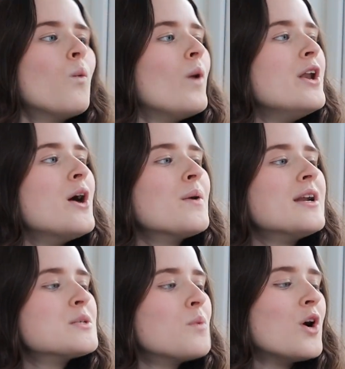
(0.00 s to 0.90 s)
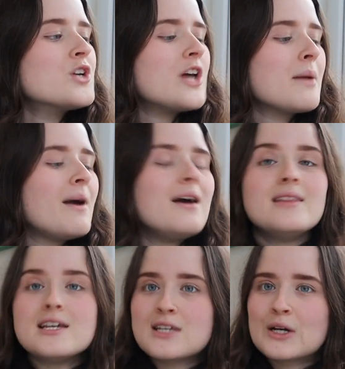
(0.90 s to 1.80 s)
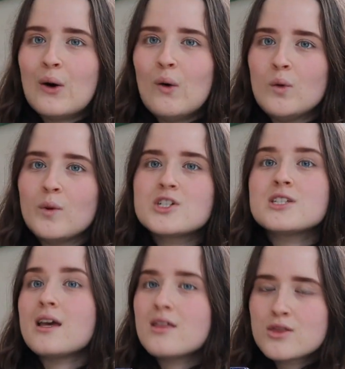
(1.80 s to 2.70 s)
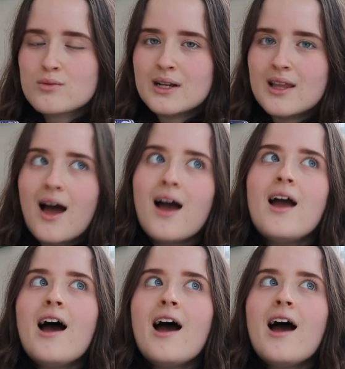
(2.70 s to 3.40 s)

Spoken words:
When No One Is Watching by Alyssa, which is a thriller.